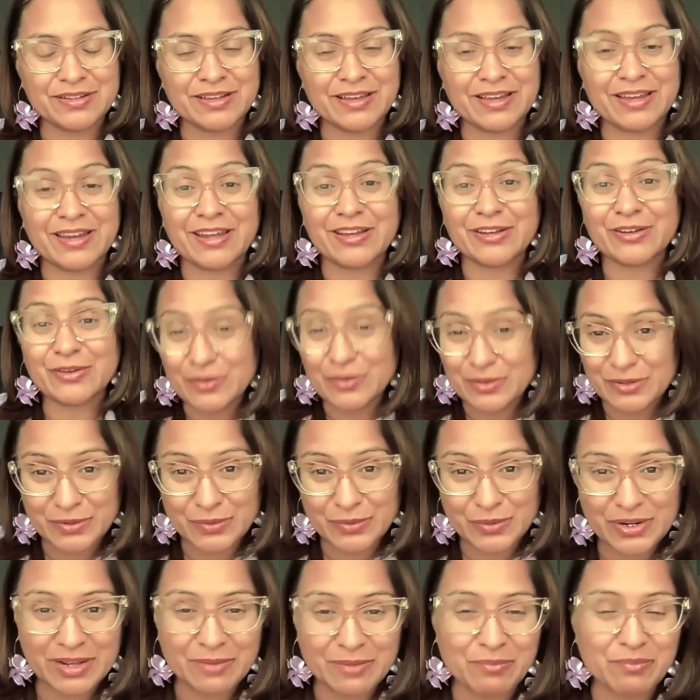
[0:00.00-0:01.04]
And I told her
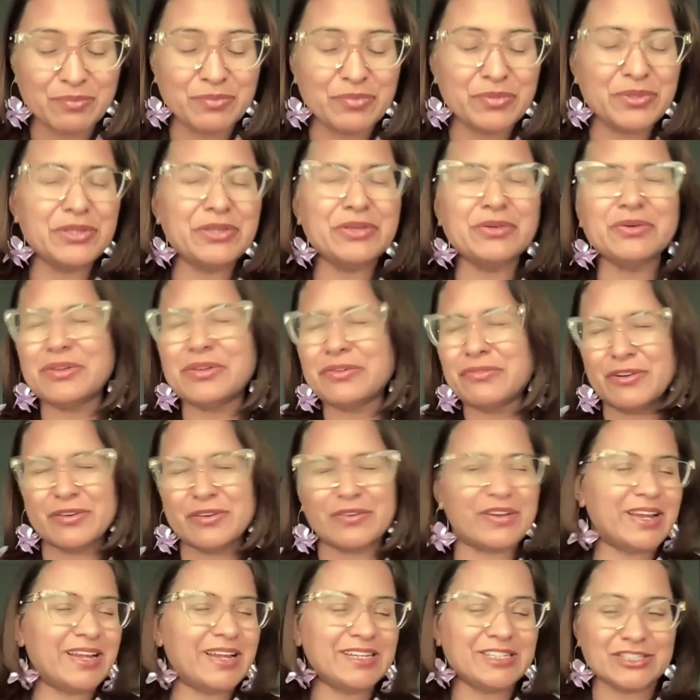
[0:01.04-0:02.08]
what a beautiful
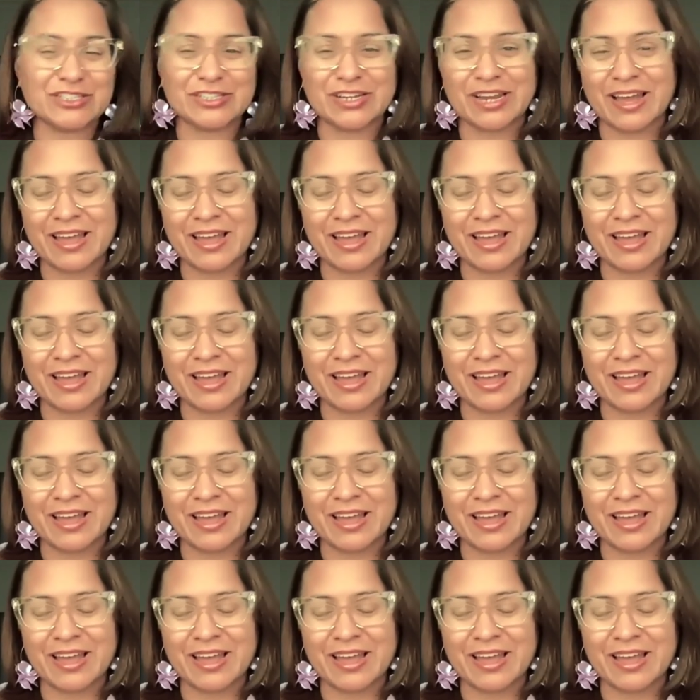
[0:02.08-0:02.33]
relation